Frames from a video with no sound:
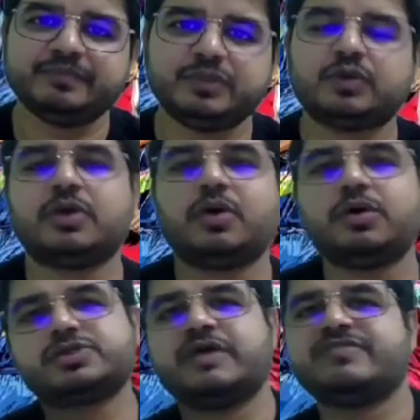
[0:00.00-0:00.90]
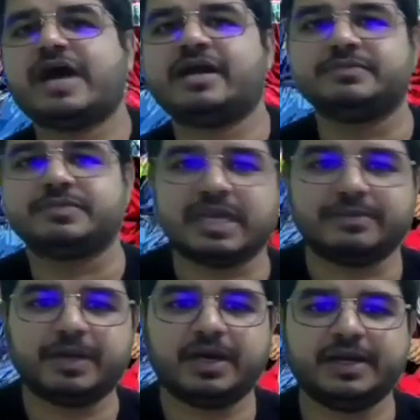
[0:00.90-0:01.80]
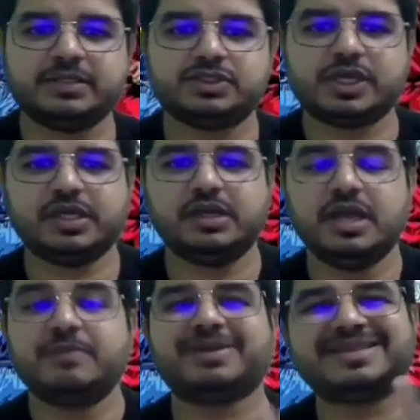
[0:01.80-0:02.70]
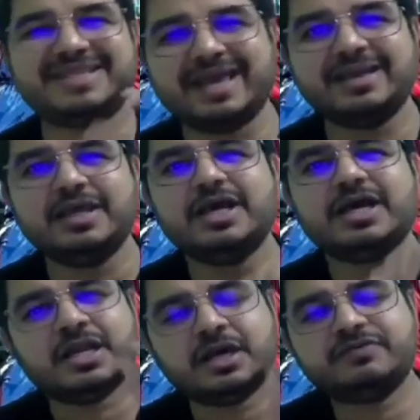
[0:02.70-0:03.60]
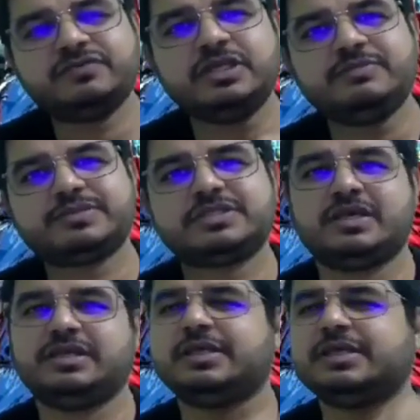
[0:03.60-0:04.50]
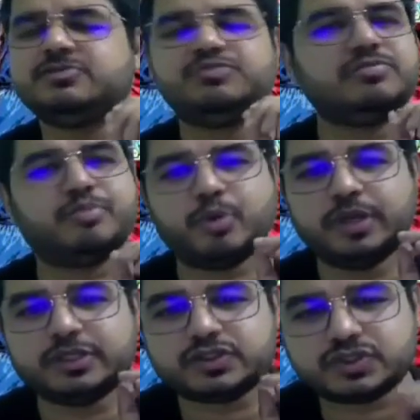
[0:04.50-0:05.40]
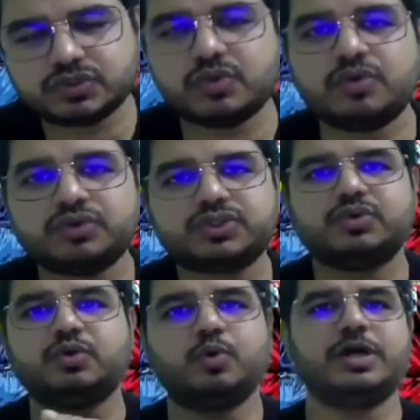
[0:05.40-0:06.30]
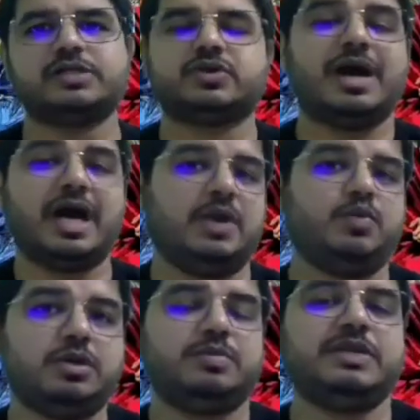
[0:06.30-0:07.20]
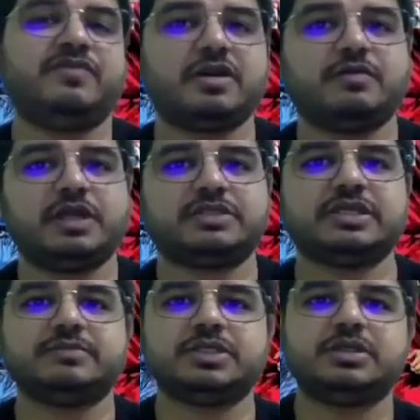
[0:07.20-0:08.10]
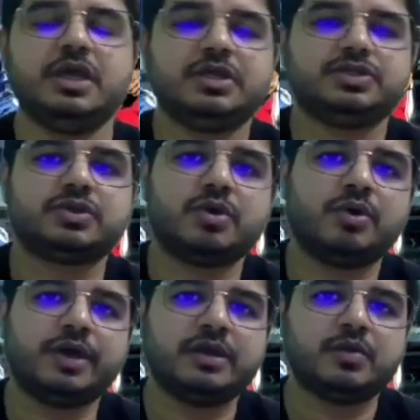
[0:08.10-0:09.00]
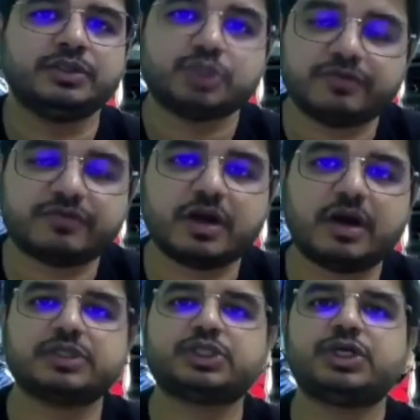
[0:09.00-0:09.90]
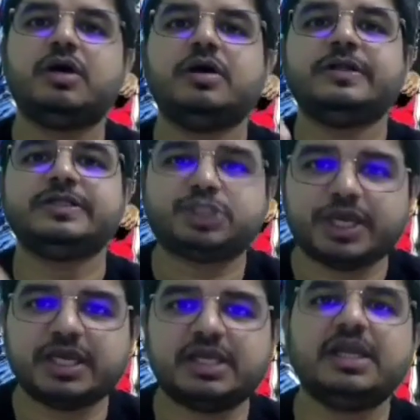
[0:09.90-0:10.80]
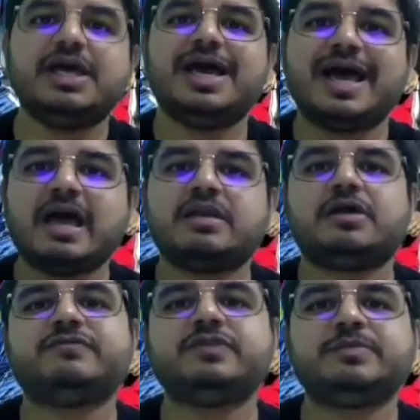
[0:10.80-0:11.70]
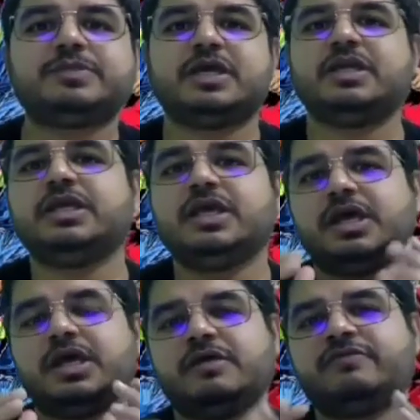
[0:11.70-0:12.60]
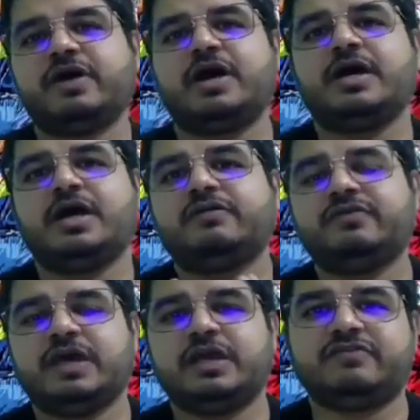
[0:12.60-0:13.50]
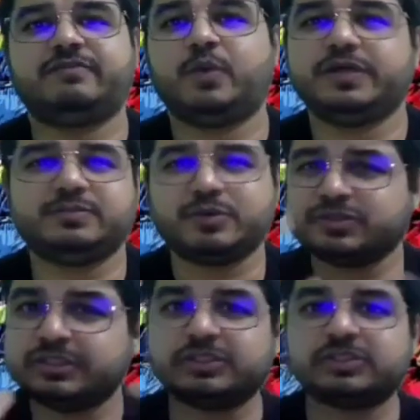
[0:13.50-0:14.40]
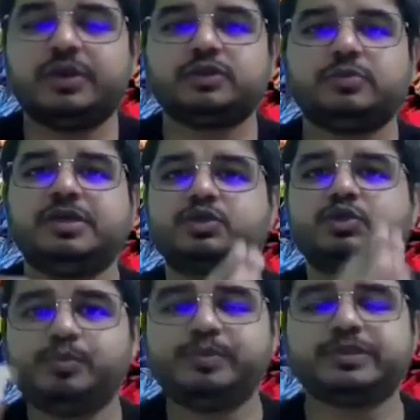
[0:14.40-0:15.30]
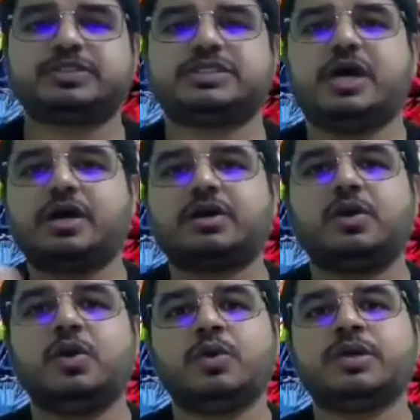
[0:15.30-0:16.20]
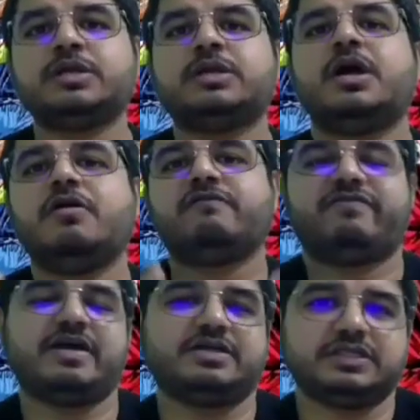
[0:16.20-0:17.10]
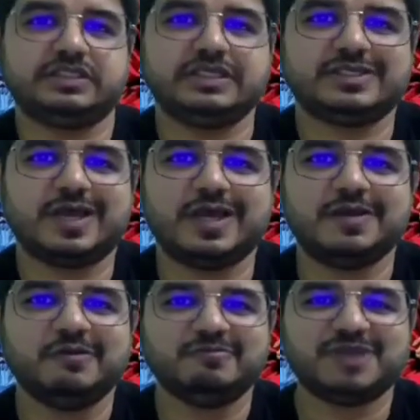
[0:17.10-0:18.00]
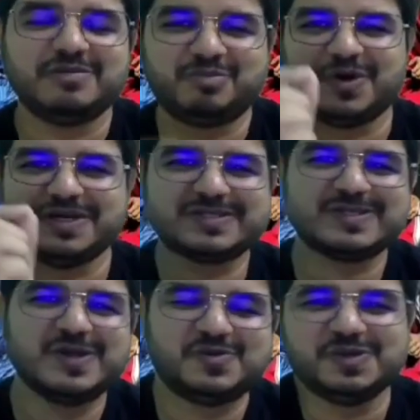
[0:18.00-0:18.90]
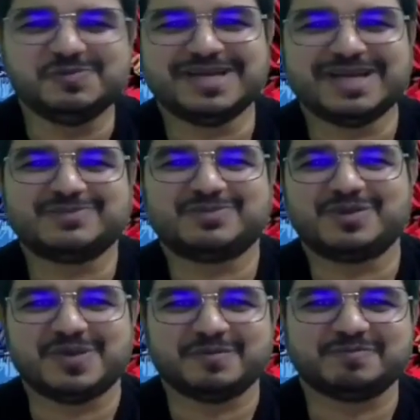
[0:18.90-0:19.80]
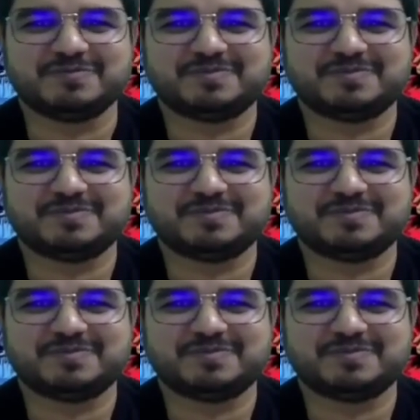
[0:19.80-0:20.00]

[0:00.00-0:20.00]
You can also have Adam Zampa and Chahal. But then Navdeep Saini, he's been bowling so, so well. So I would be very, very tempted to go in with Jofra Archer, Chahal and Navdeep Saini if I have enough points, because this is going to be a superstar loaded fantasy side and points will be at a premium.